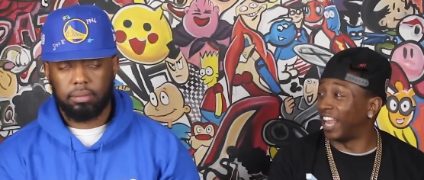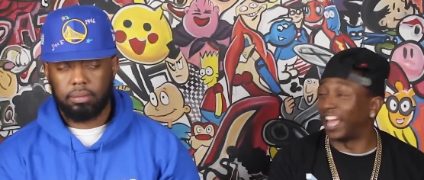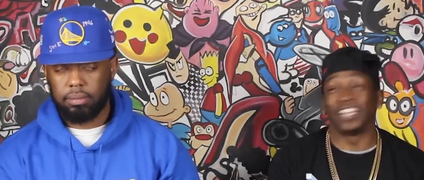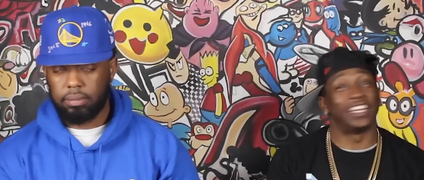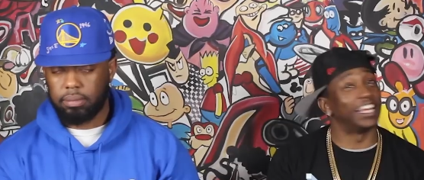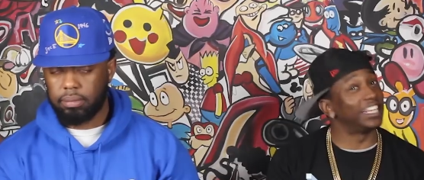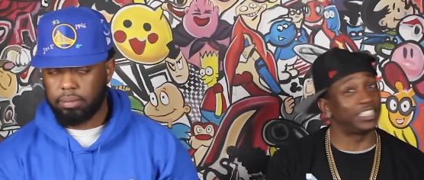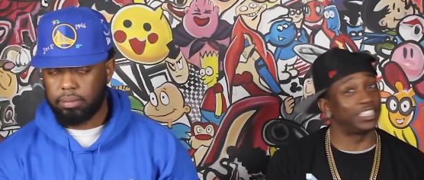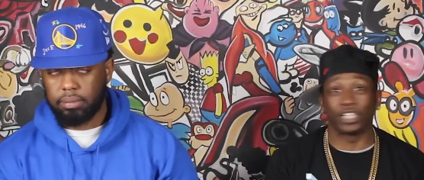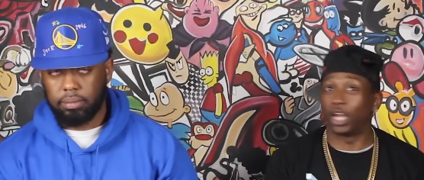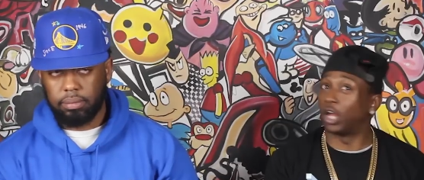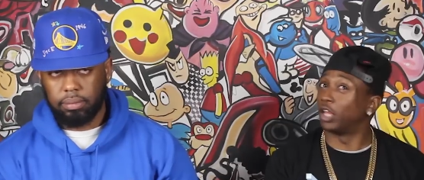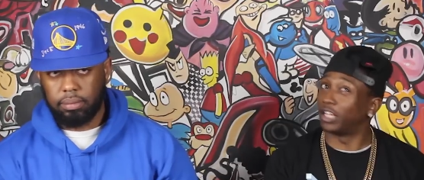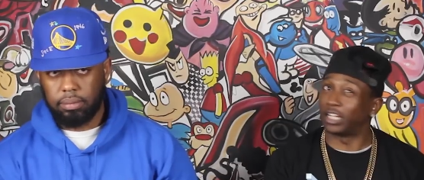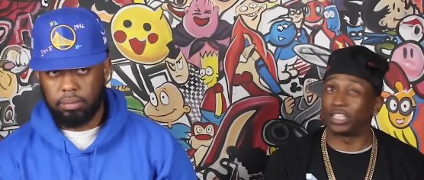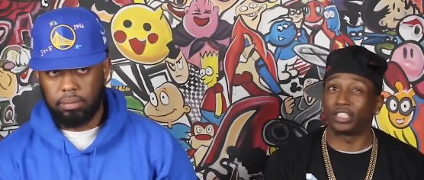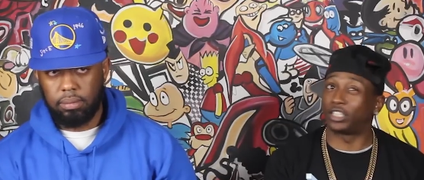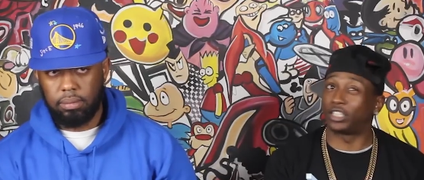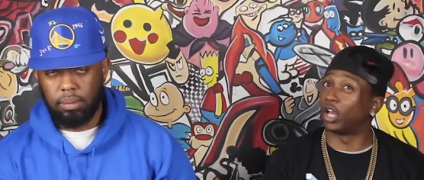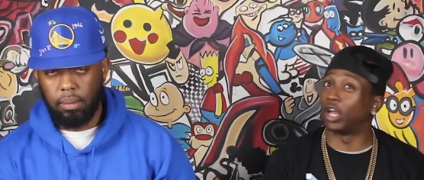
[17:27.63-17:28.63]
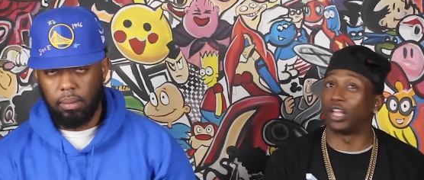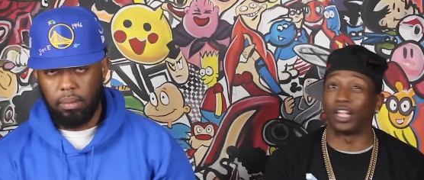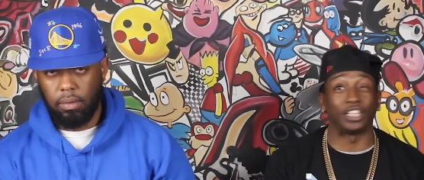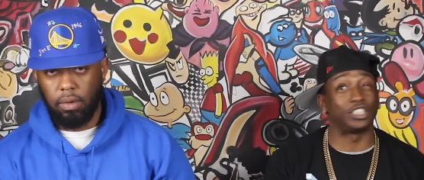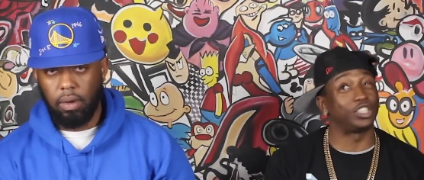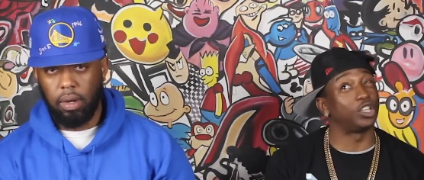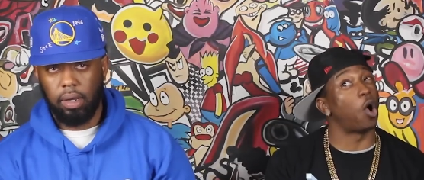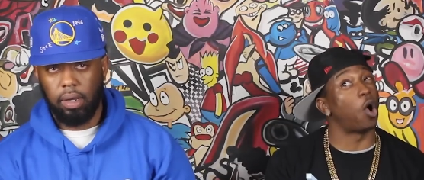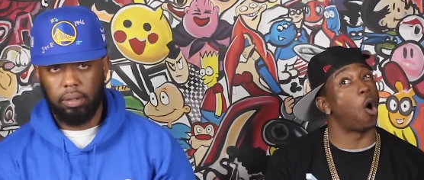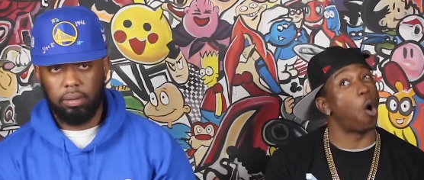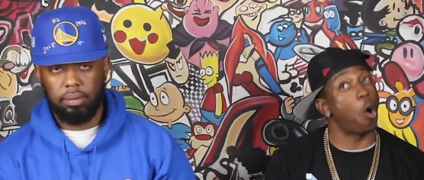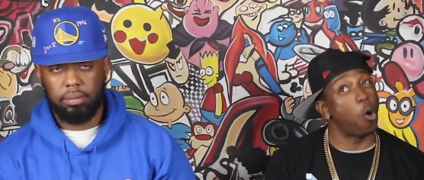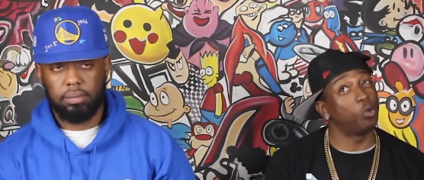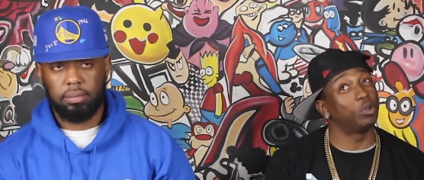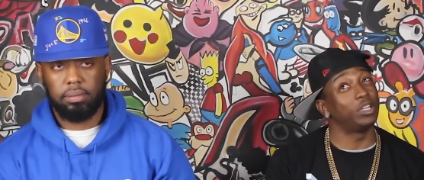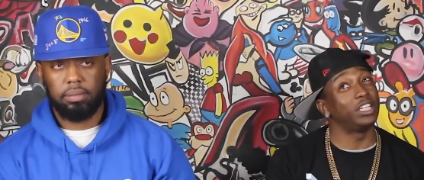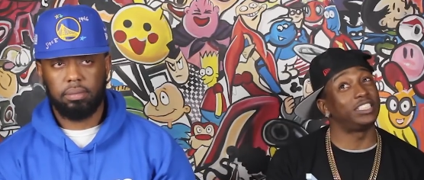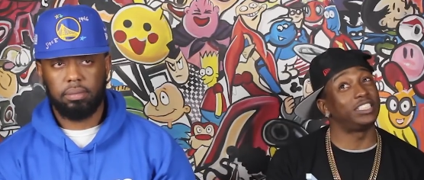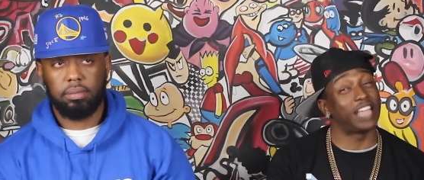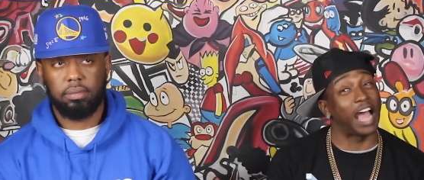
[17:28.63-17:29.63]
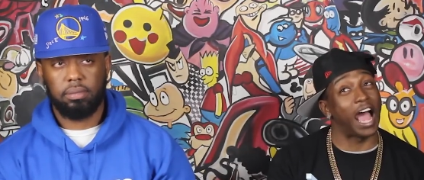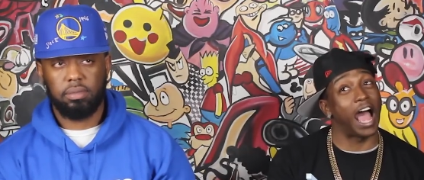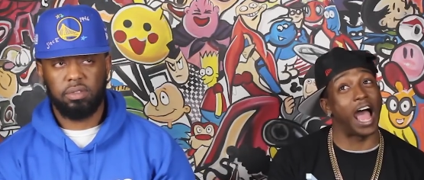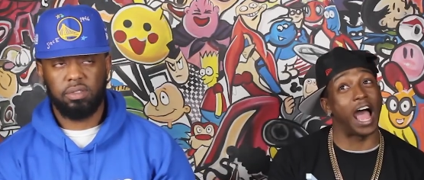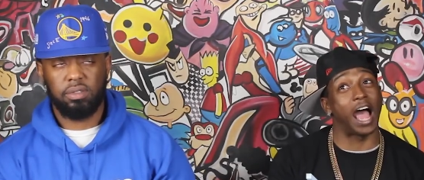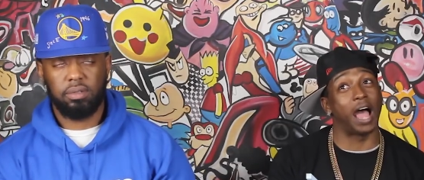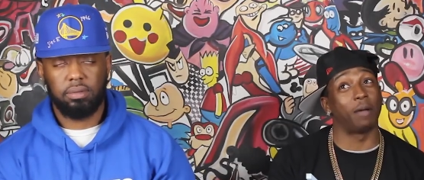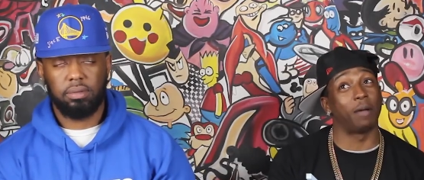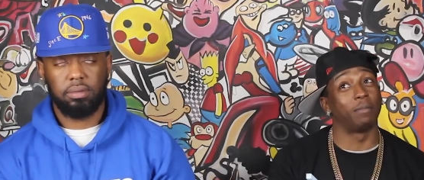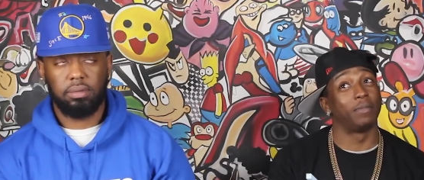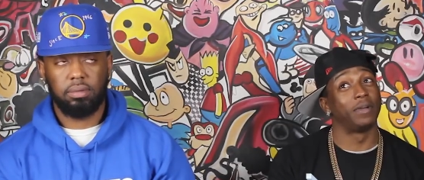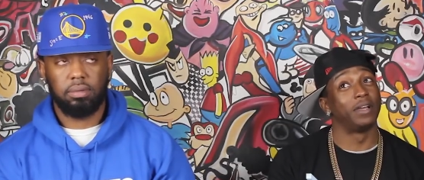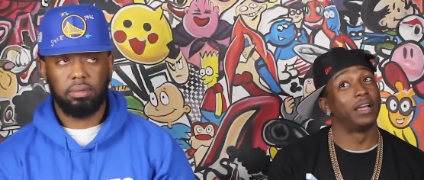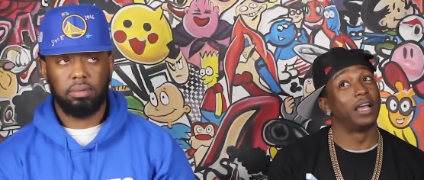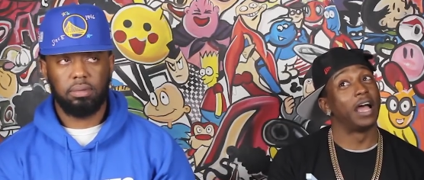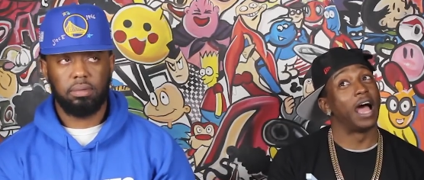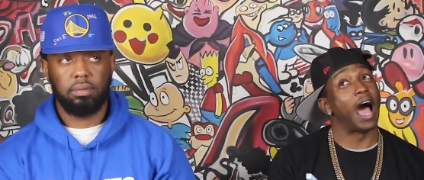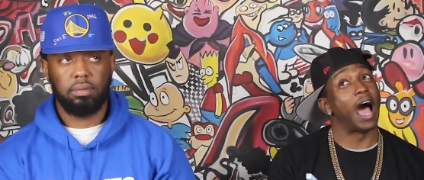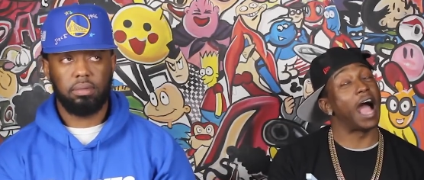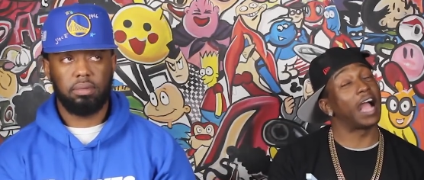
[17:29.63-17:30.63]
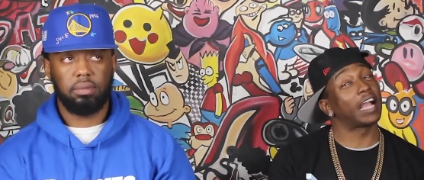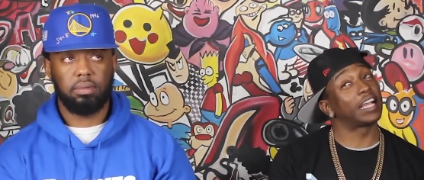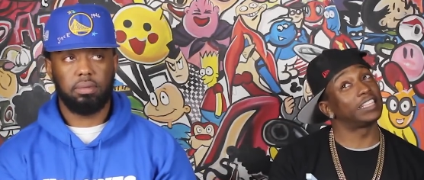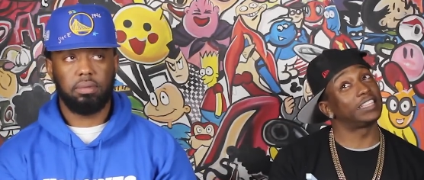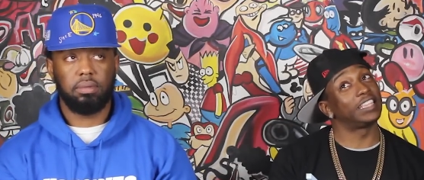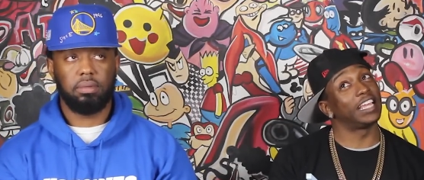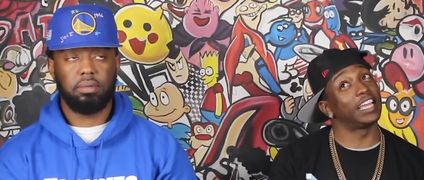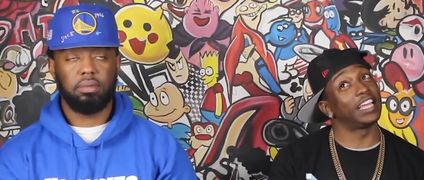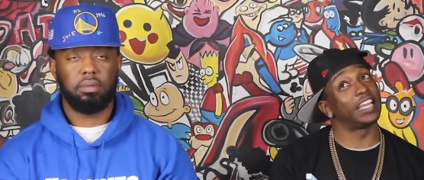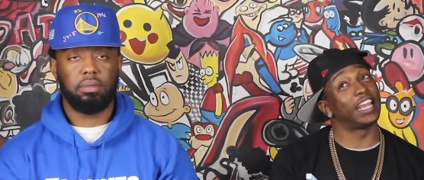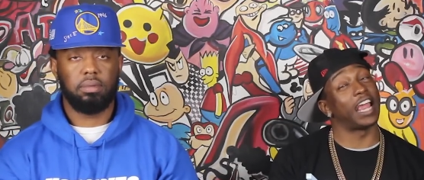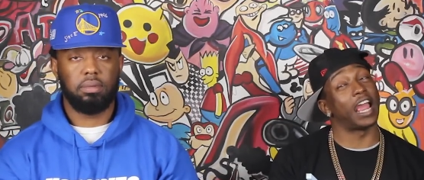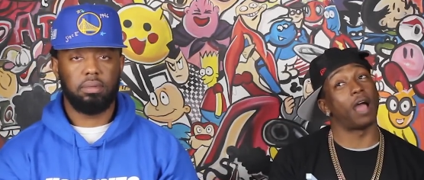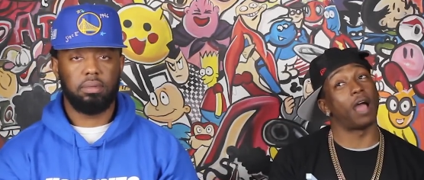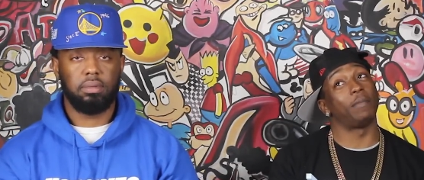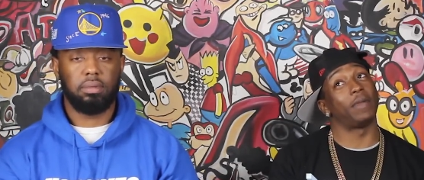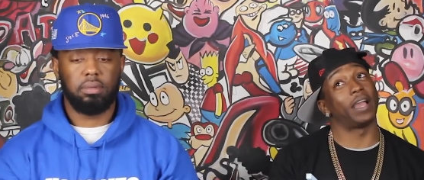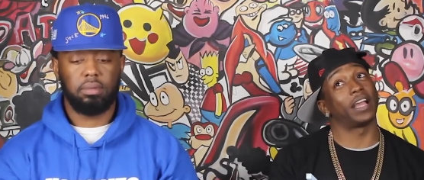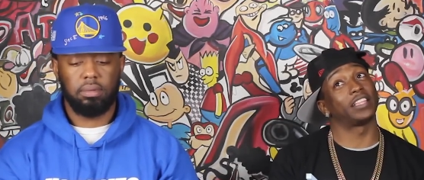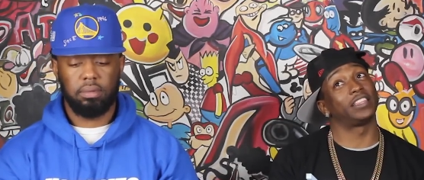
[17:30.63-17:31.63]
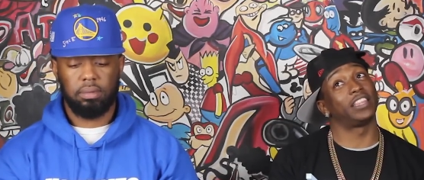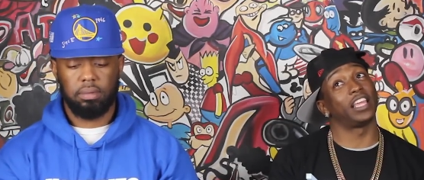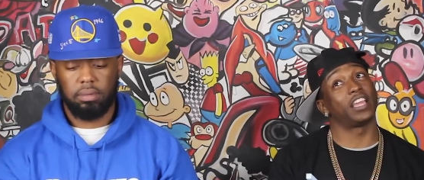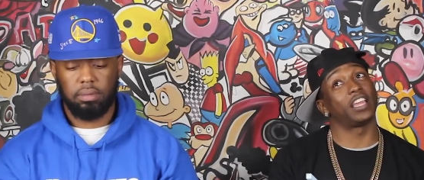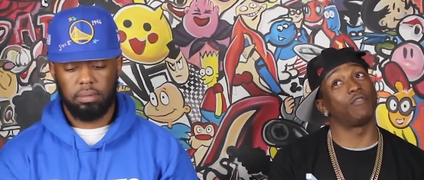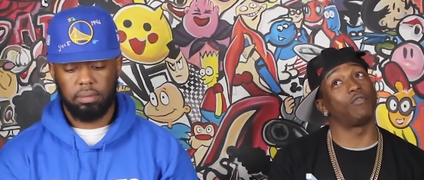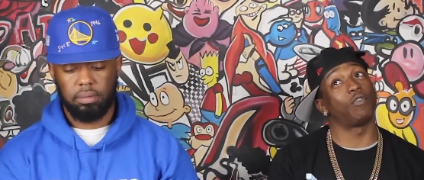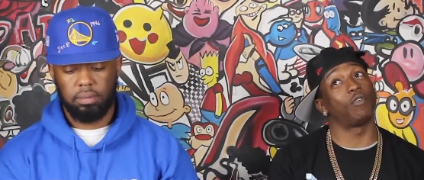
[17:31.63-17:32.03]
Speaker 1: Like that's the that's the that's the only time I can think of that. I mean, I can think of